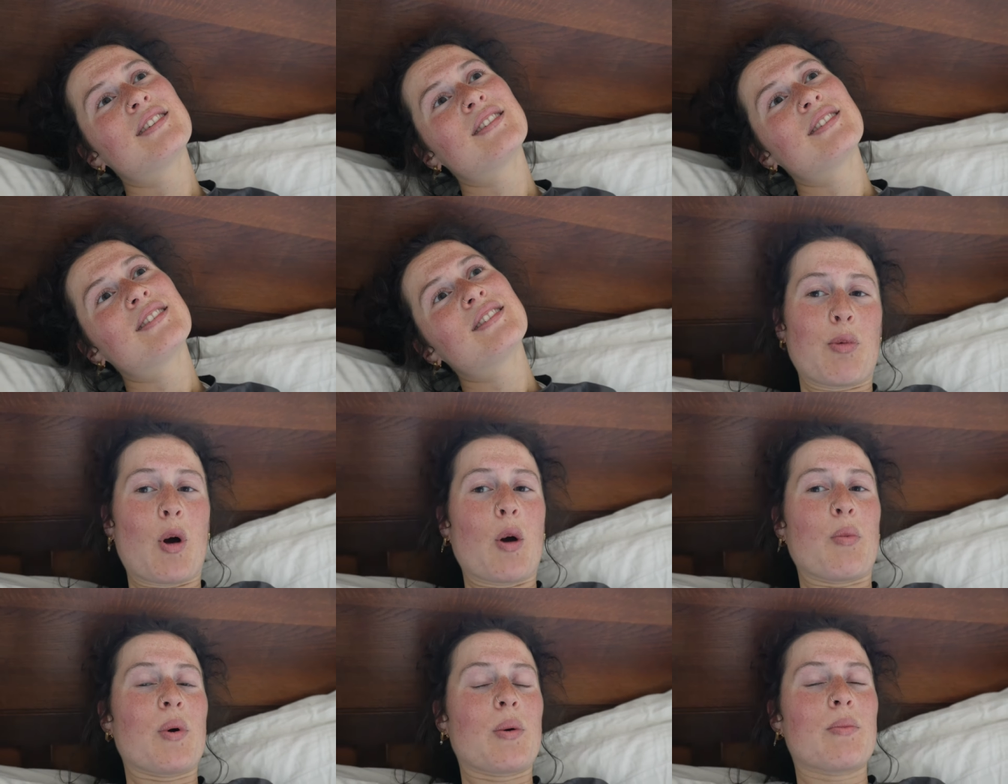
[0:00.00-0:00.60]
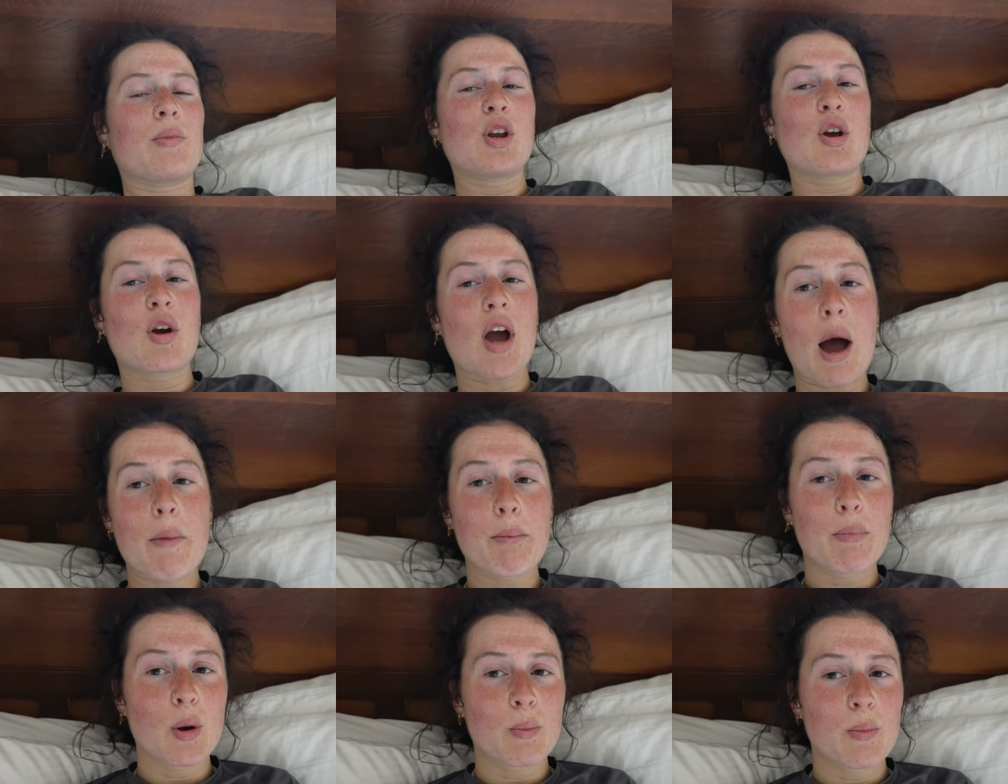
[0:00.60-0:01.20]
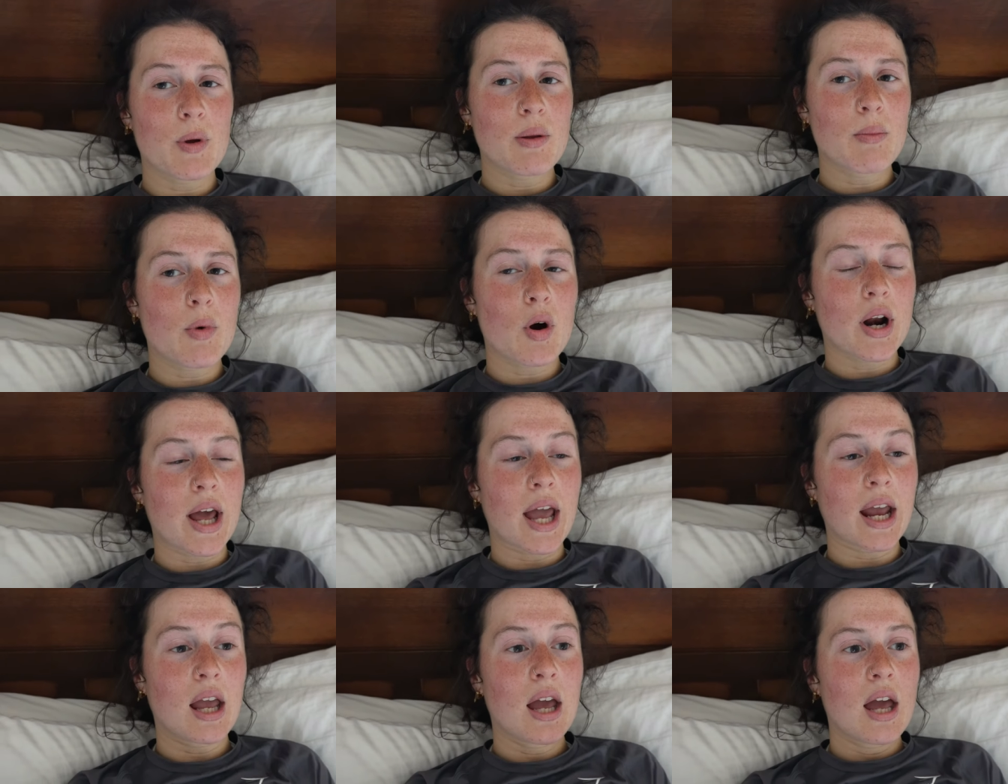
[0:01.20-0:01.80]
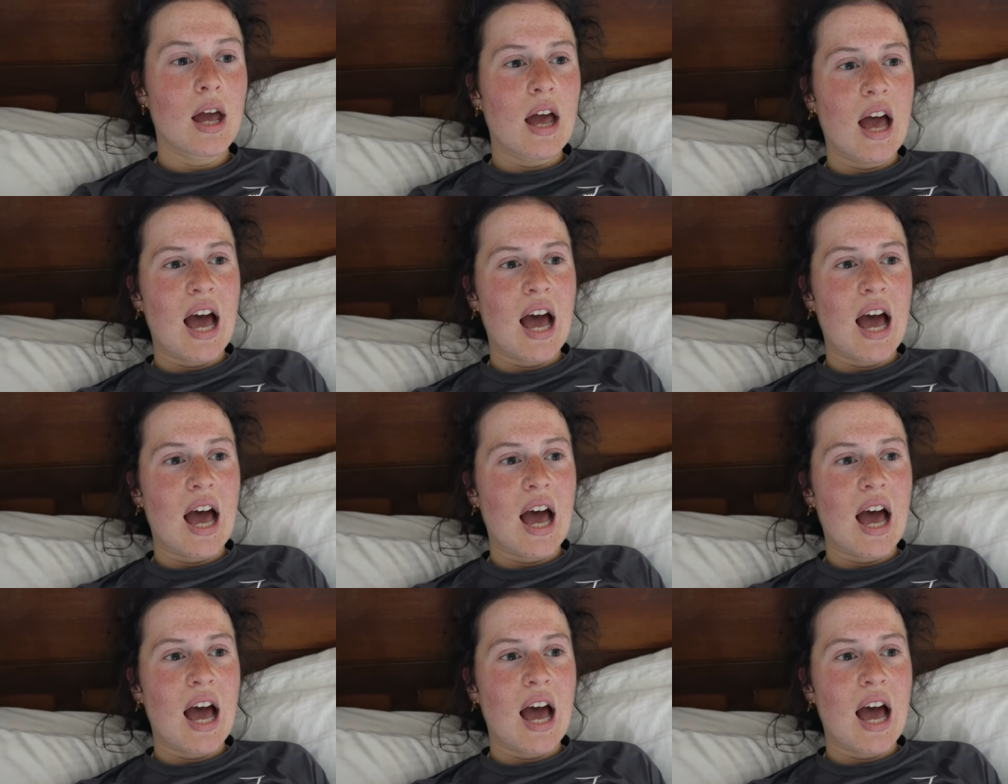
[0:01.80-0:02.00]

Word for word: have a problem and you can't poop in the morning,